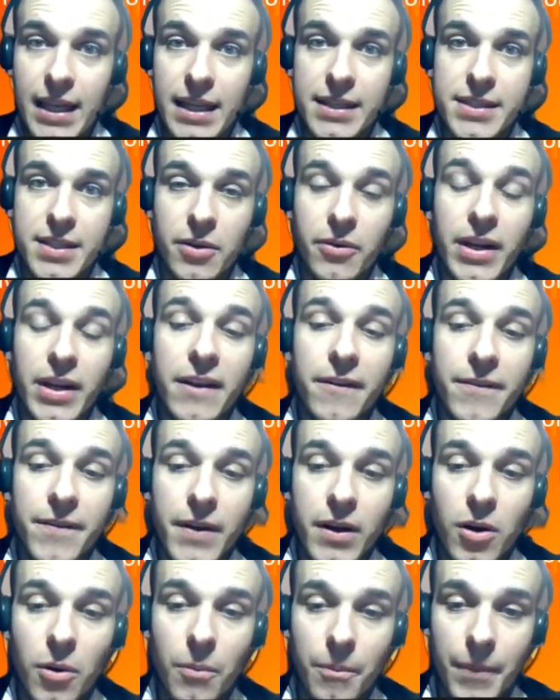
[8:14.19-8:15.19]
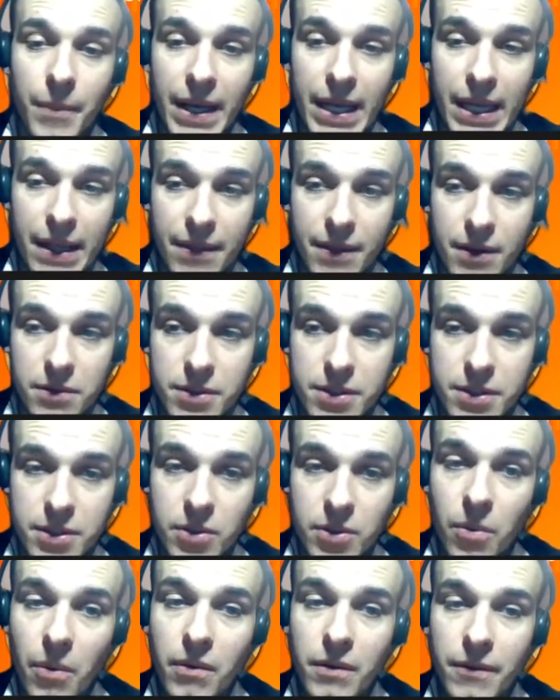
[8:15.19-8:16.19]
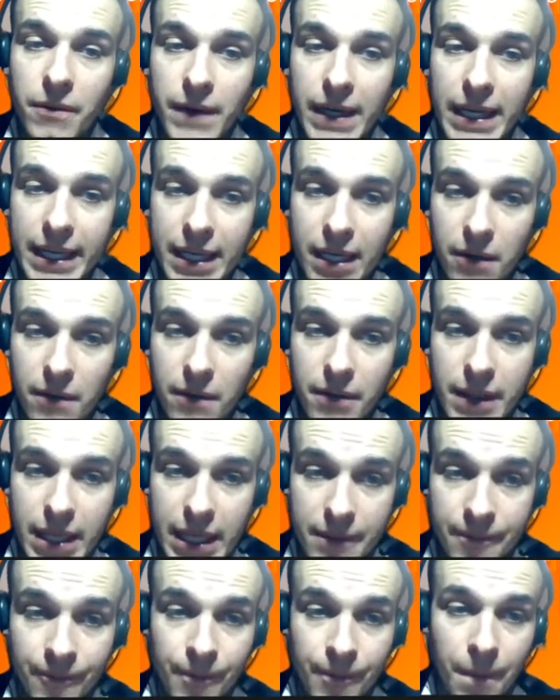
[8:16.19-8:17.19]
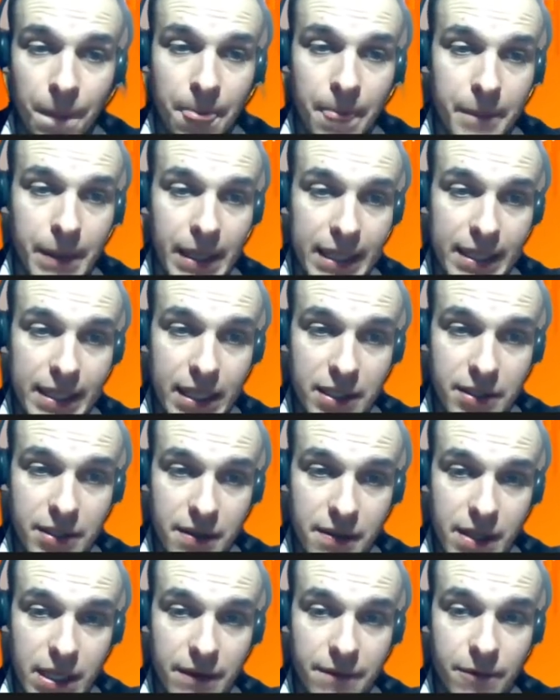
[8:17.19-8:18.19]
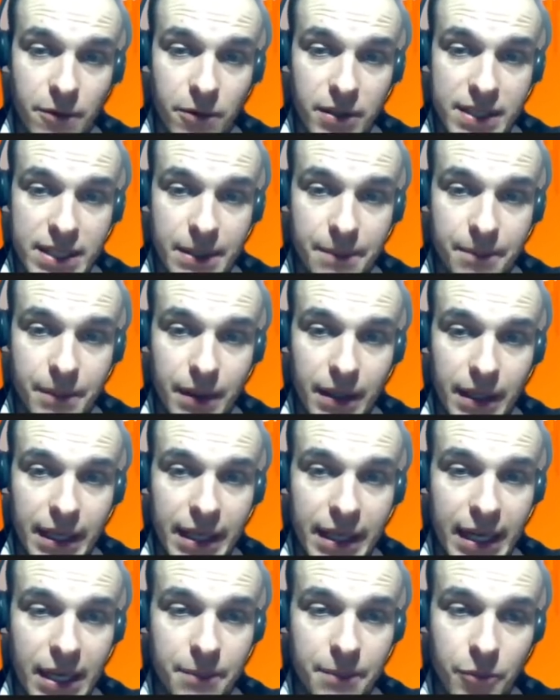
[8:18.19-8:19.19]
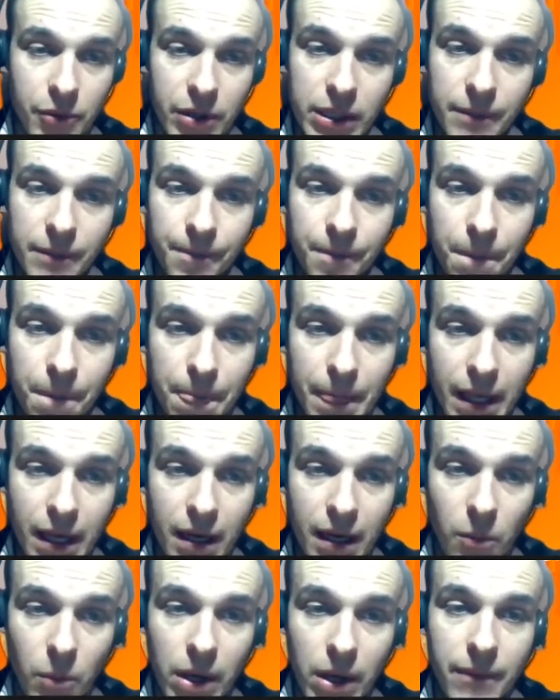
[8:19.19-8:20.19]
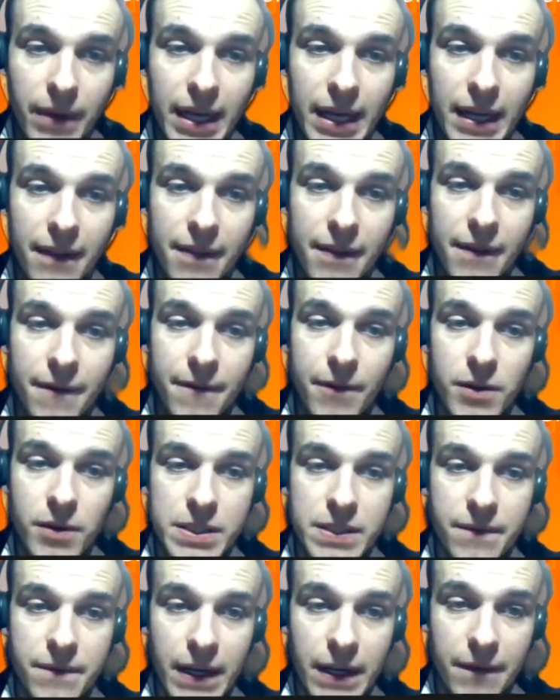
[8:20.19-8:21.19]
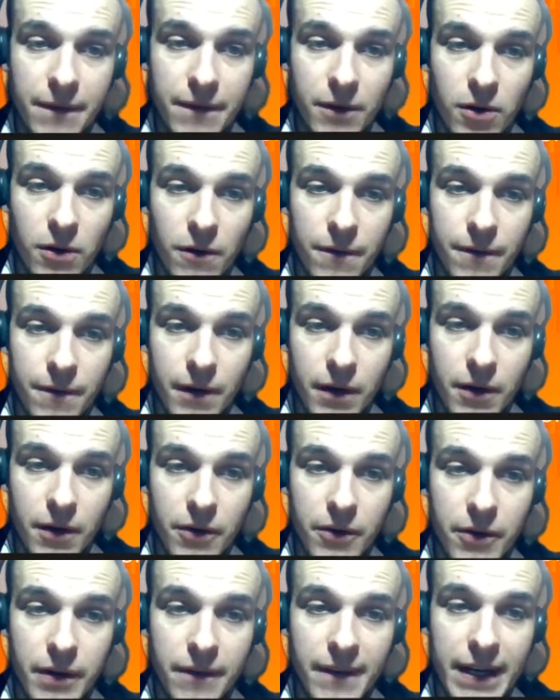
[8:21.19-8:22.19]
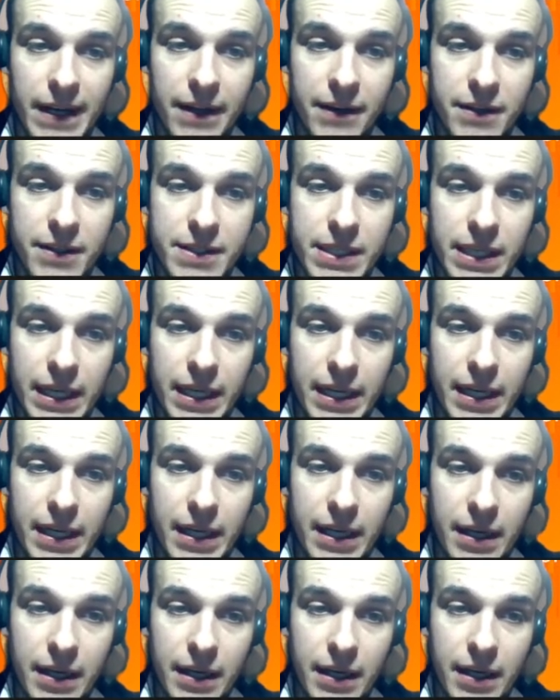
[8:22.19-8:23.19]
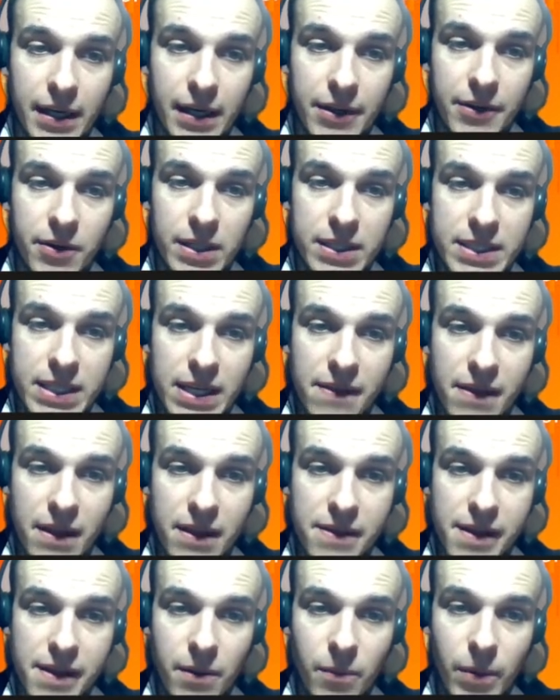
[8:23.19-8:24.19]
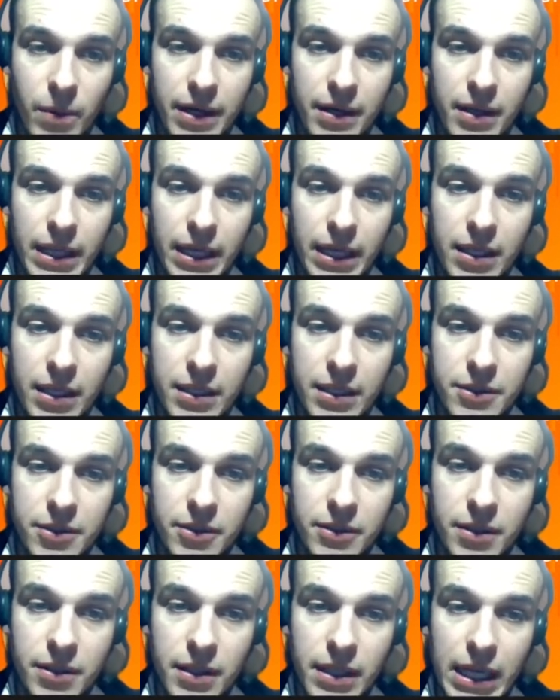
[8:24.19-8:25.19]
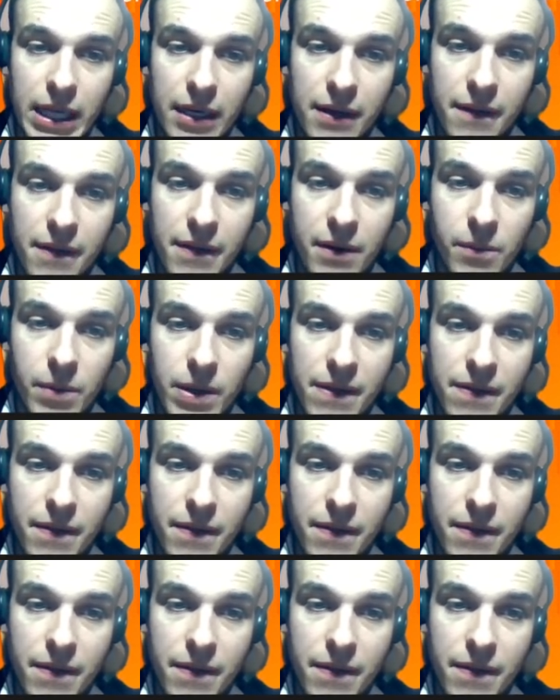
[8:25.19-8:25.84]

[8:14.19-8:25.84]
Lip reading: So if we compare those two, we will find out that, pay attention, that for example in April, when we had the first wave of coronavirus, you can see that there were like in total like there was